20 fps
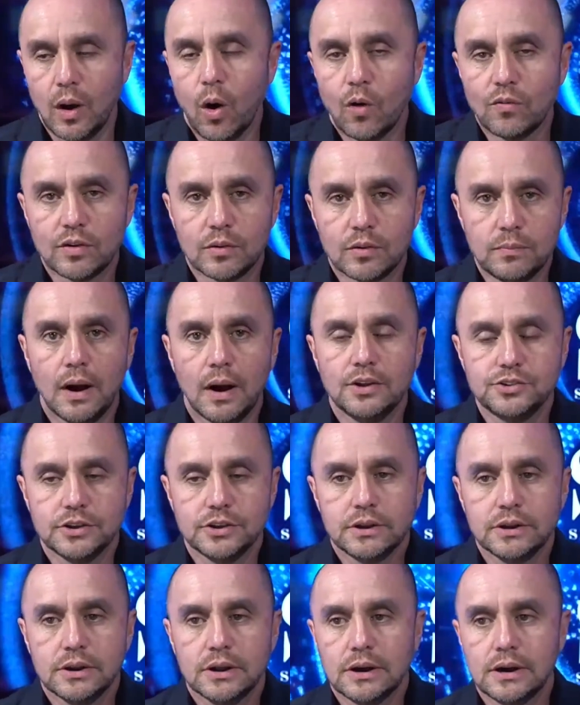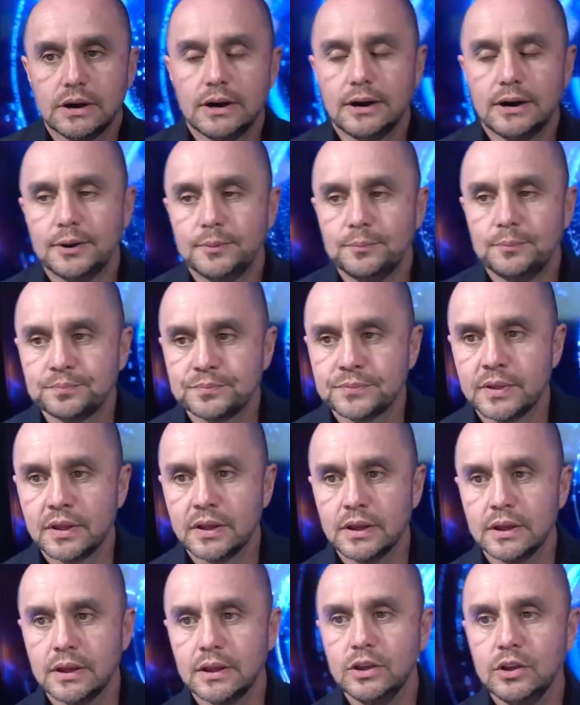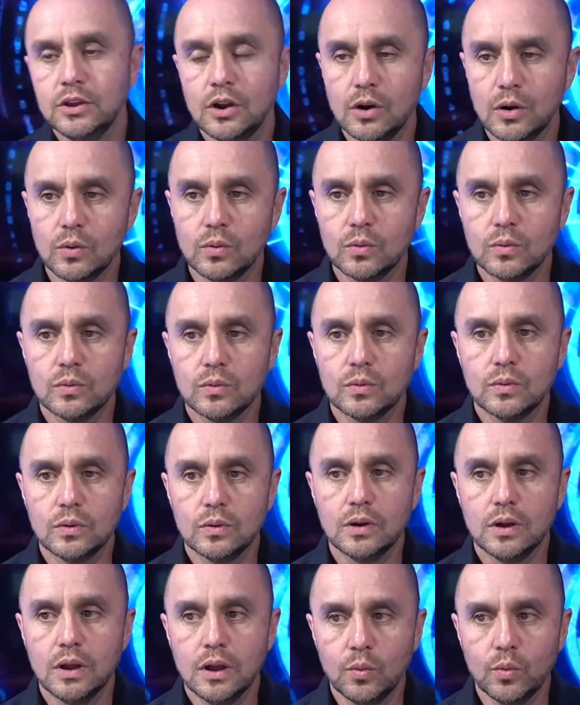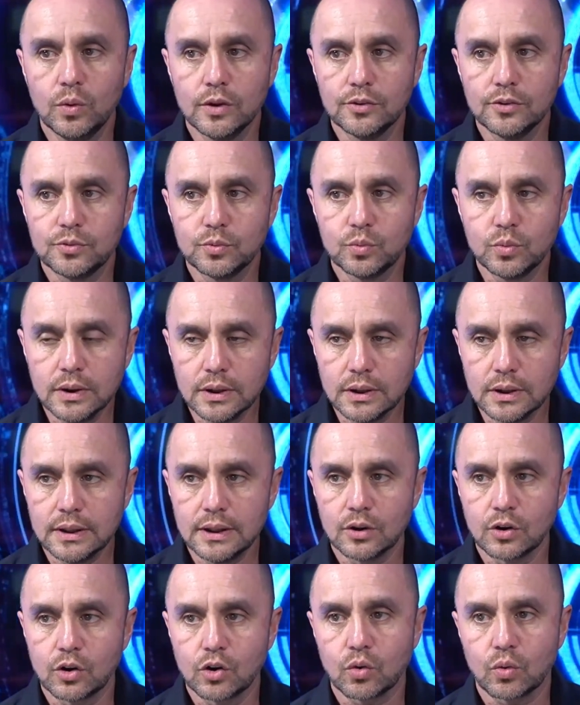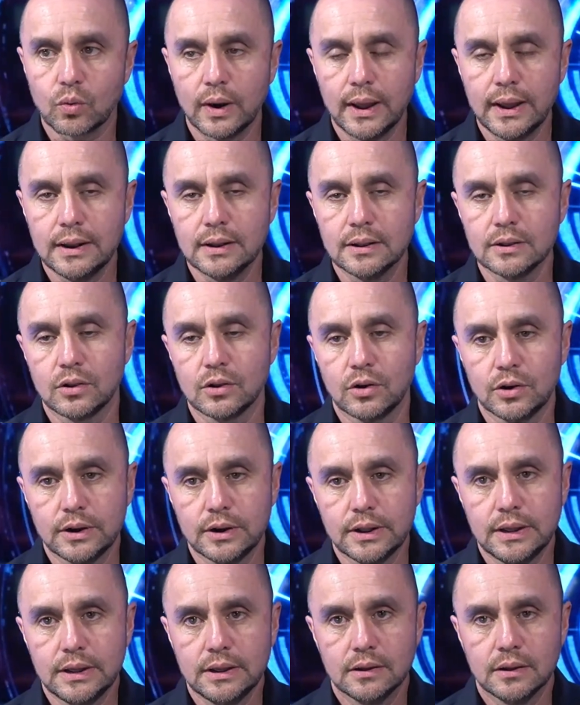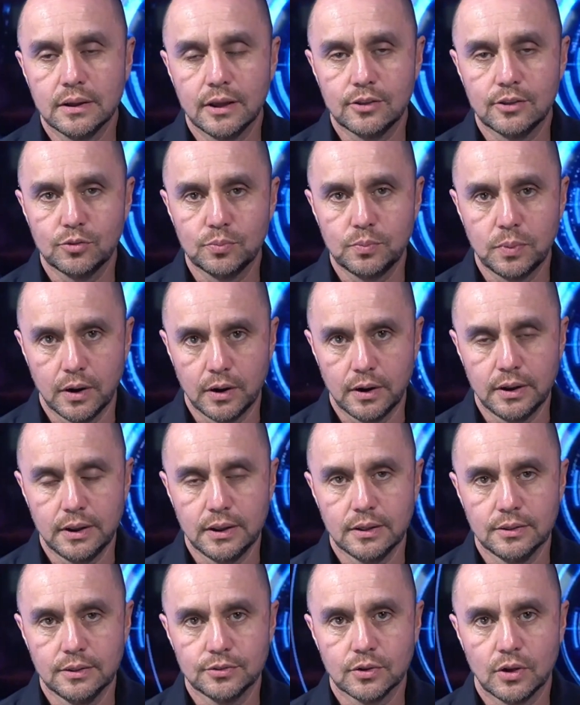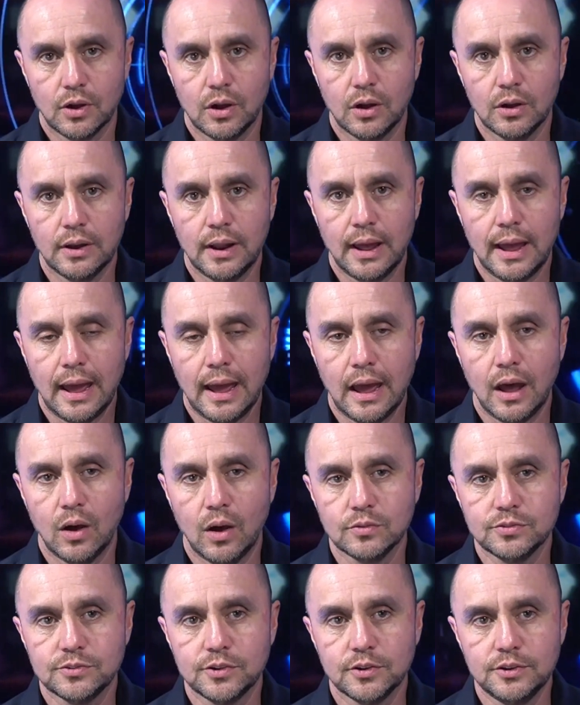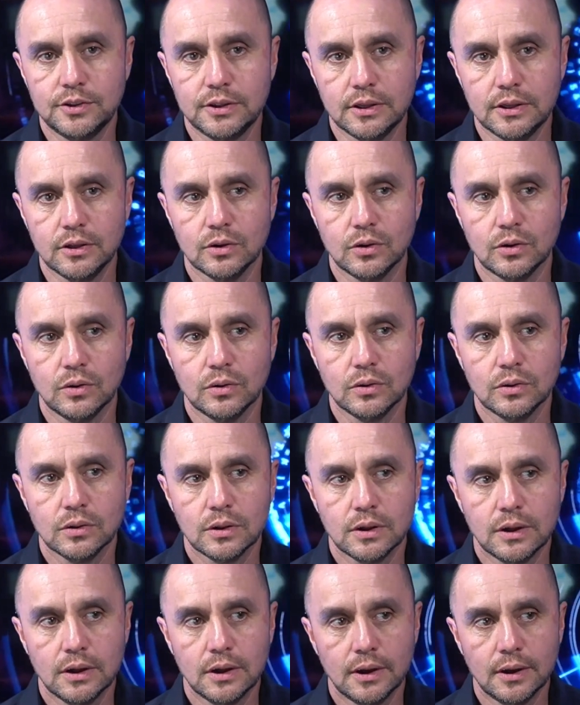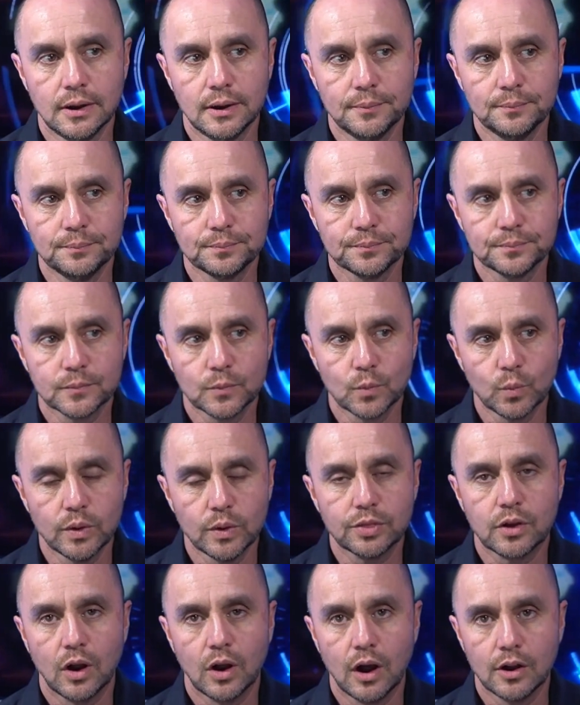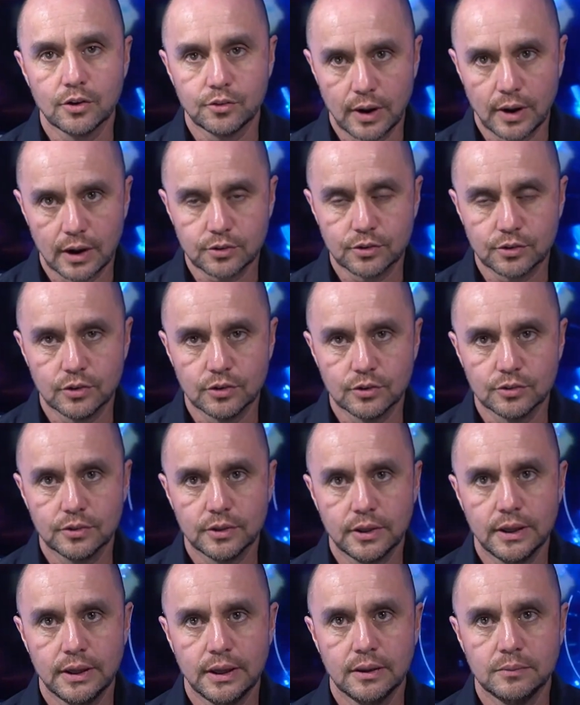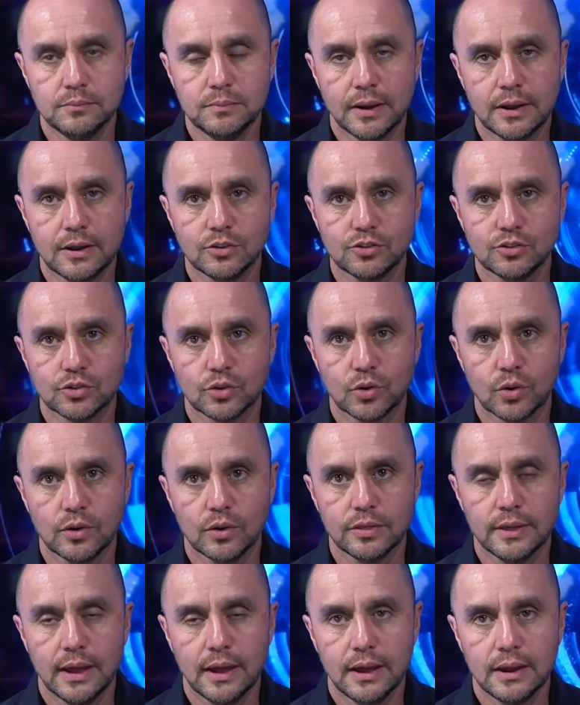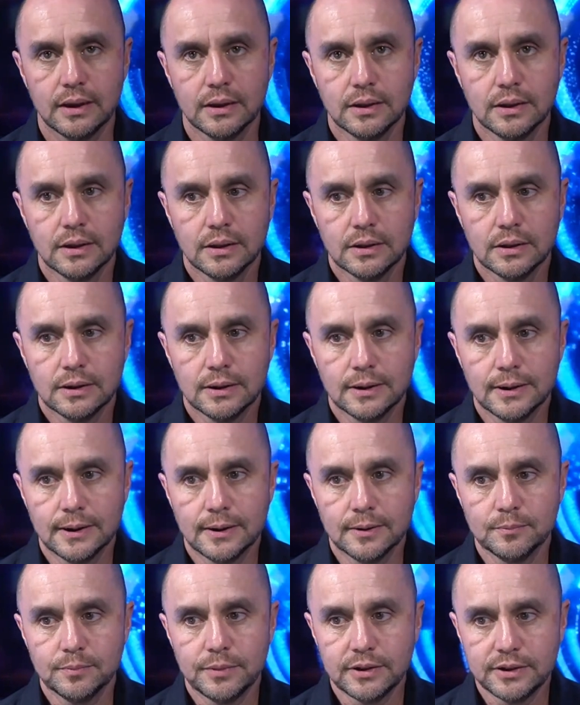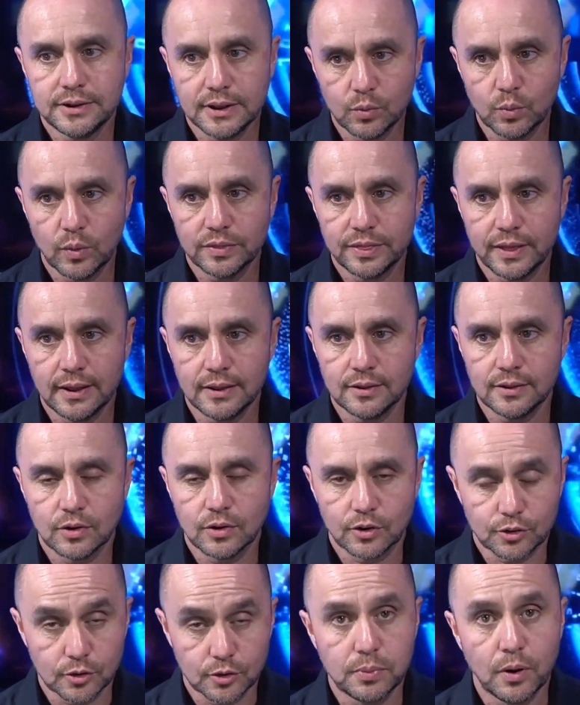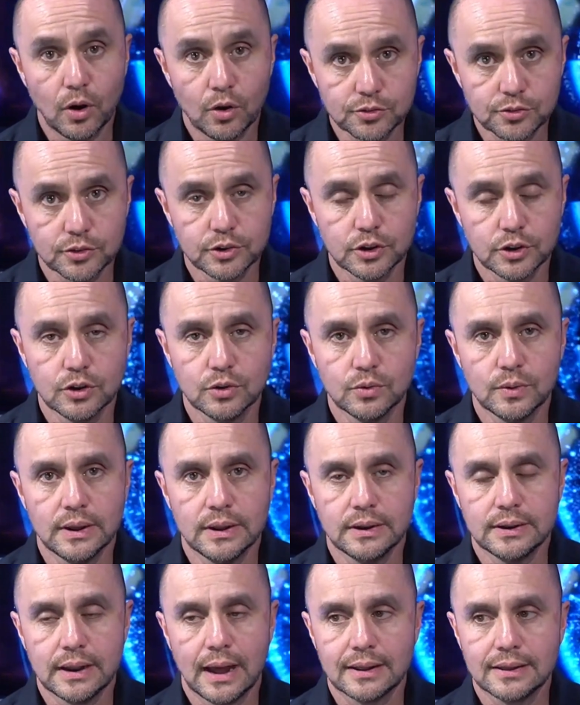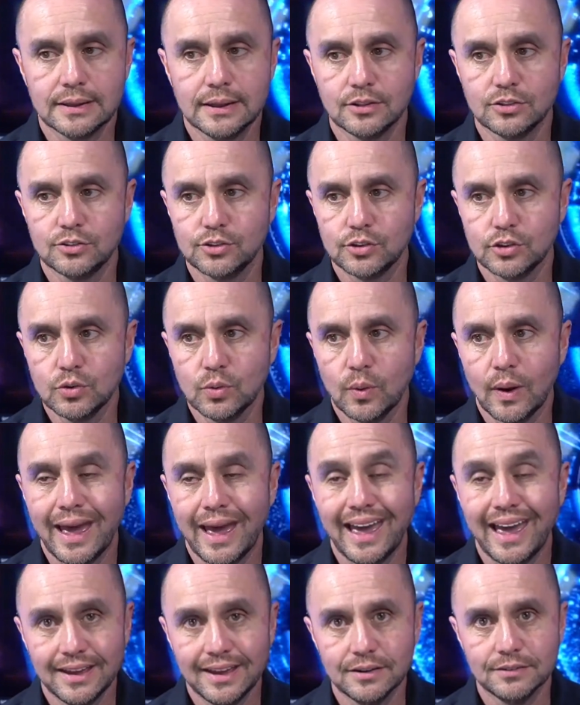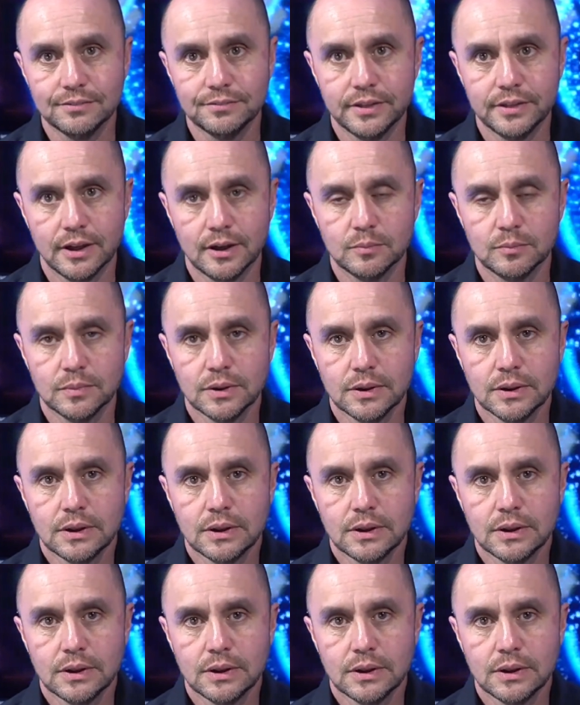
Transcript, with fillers: over budget. Um, you know, it was really a great learning experience on how to deal um, with contractors and making sure that um, they did what they are supposed to do and not getting too ahead of them.